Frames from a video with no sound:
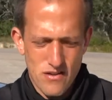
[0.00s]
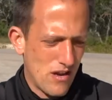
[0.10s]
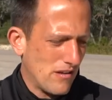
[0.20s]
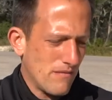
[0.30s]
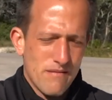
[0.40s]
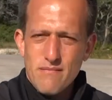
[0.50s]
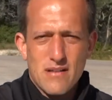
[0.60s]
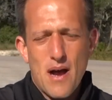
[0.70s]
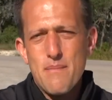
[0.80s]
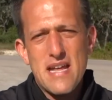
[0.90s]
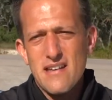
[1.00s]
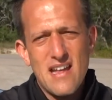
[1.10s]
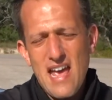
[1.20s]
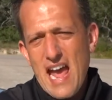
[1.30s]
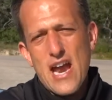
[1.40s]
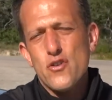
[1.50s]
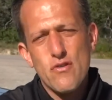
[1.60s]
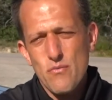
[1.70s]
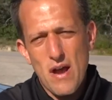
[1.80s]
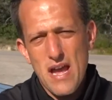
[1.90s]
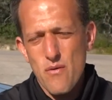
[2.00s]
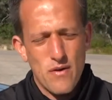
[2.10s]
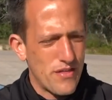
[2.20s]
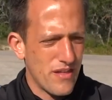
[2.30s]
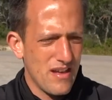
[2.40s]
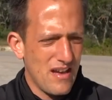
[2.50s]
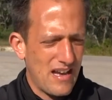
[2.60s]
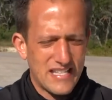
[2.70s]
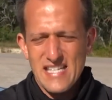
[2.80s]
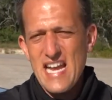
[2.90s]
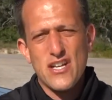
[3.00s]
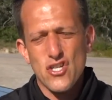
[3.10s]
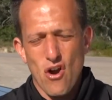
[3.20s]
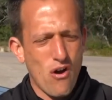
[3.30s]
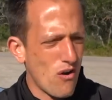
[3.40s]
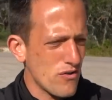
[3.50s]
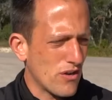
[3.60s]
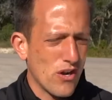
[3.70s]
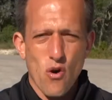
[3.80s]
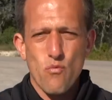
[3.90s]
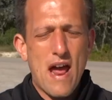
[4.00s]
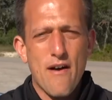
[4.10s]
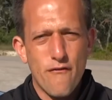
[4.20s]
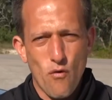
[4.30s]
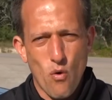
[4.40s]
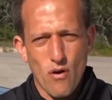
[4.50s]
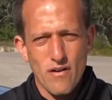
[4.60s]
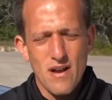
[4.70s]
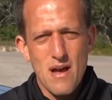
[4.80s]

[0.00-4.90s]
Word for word: You could come in entryway with a CHR, you could go RAV4,